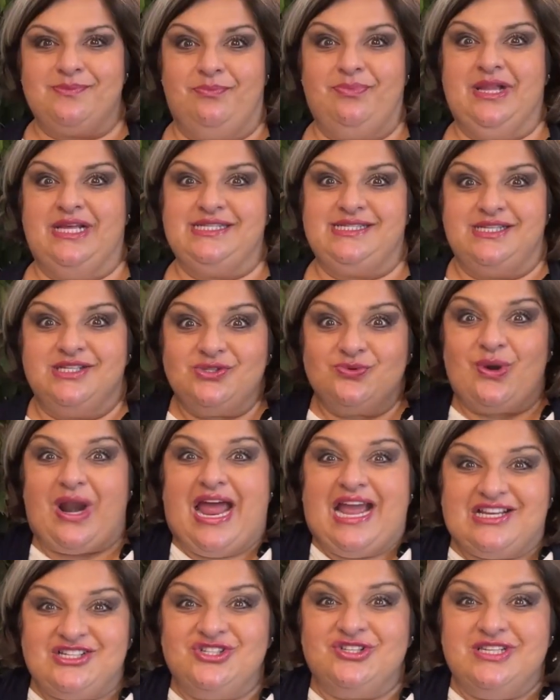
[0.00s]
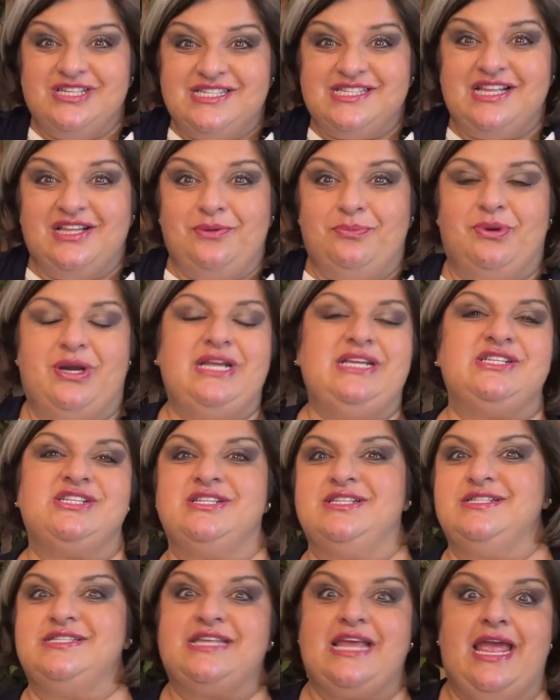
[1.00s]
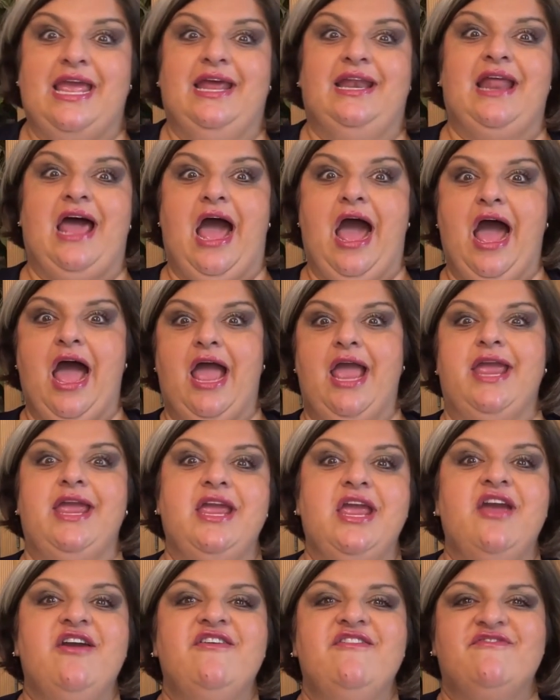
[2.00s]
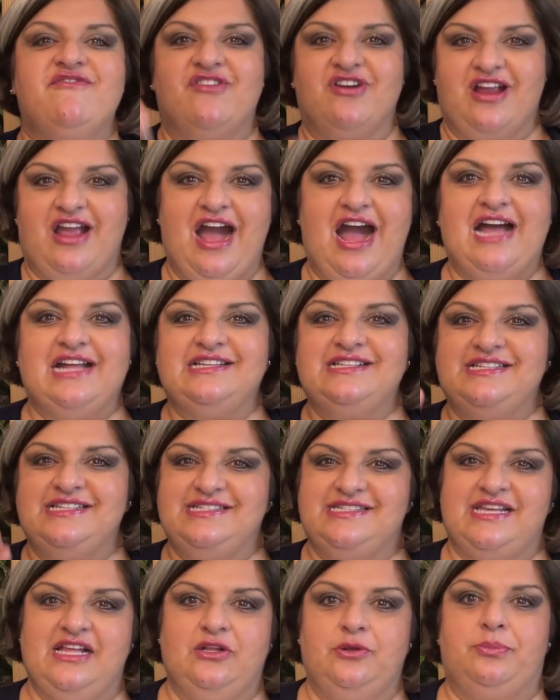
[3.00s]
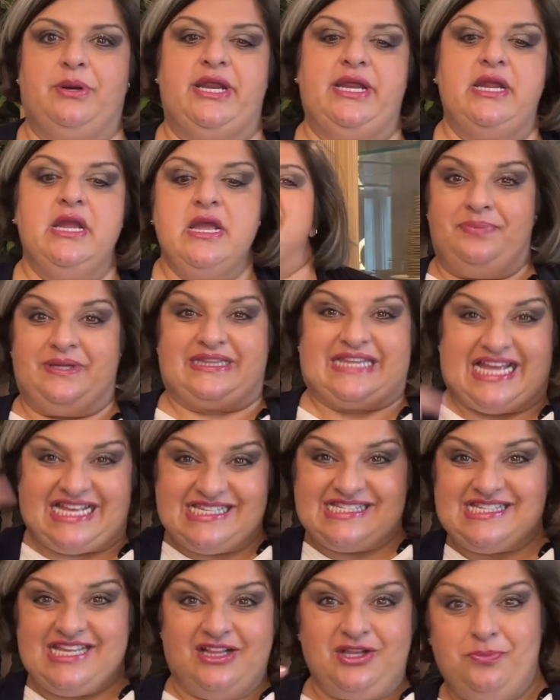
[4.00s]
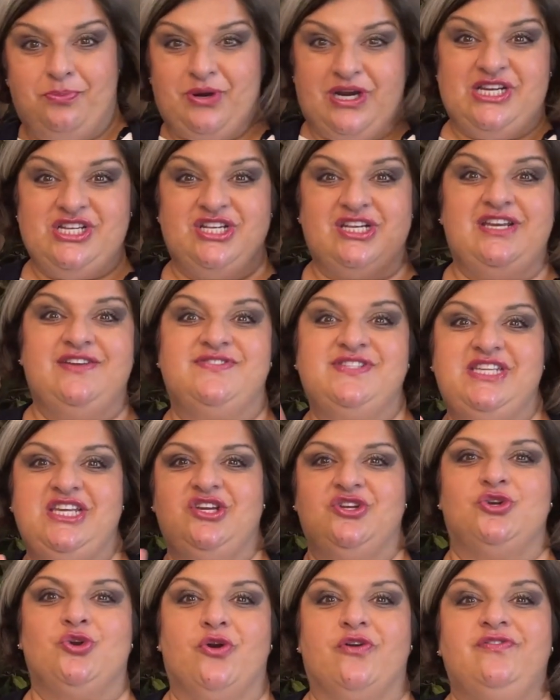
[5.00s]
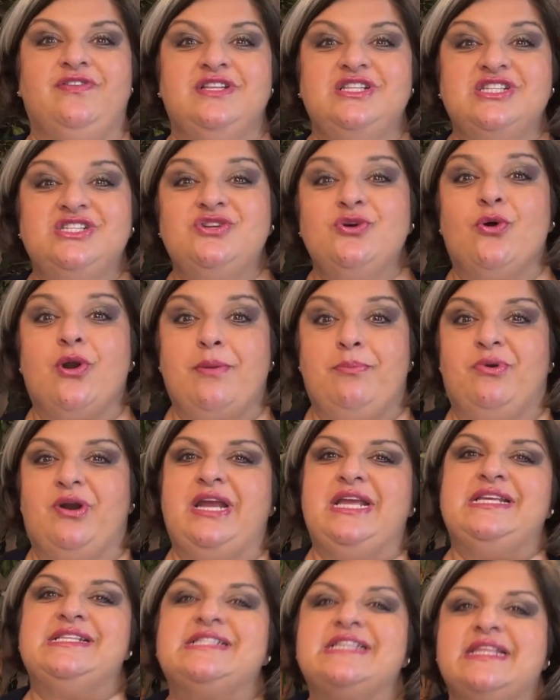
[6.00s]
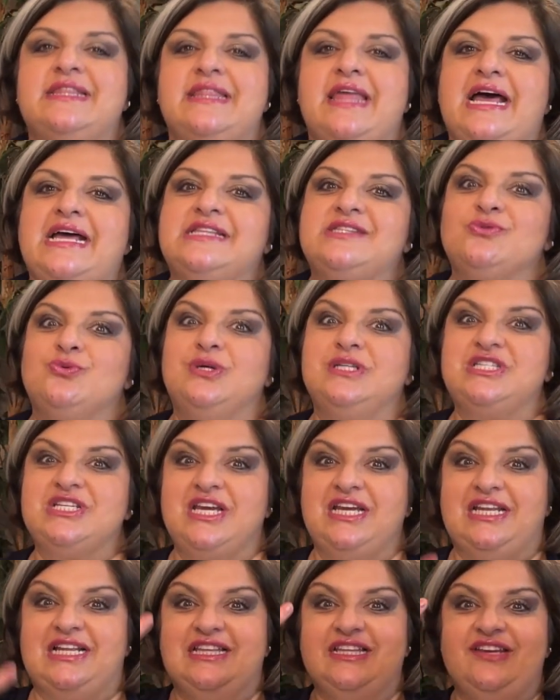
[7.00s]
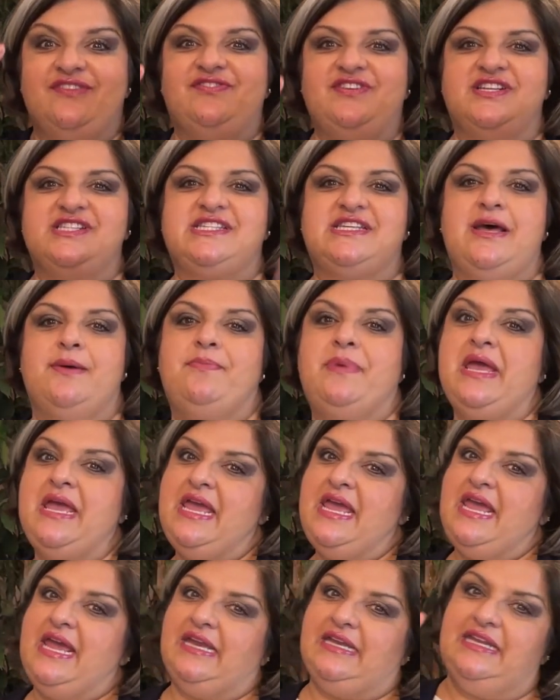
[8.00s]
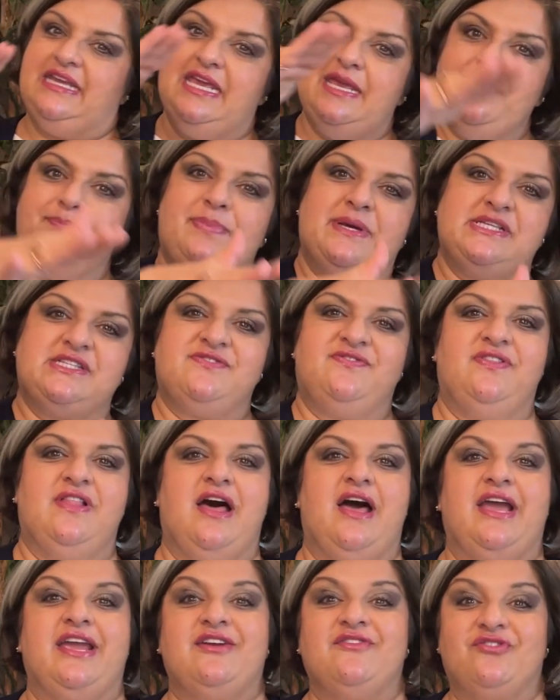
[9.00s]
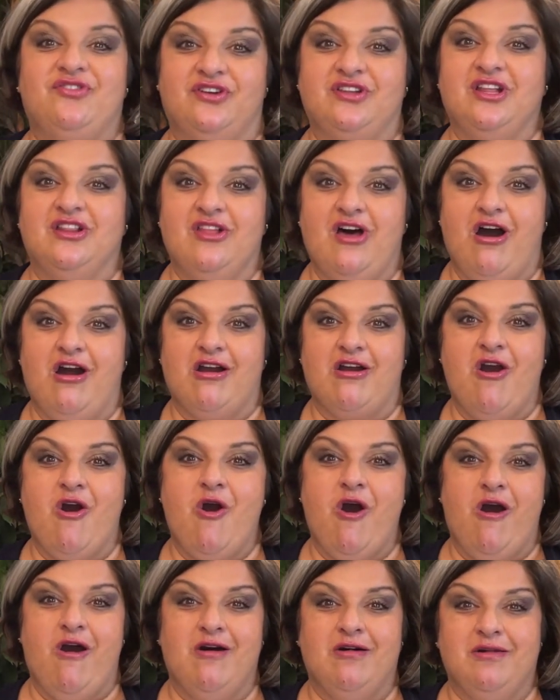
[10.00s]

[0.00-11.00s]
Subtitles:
blessings were actually celebrations, and I forgot to celebrate. But that celebration gives the endorphins to our brains, and that's what's gonna lift us up and keep us flying for the long haul.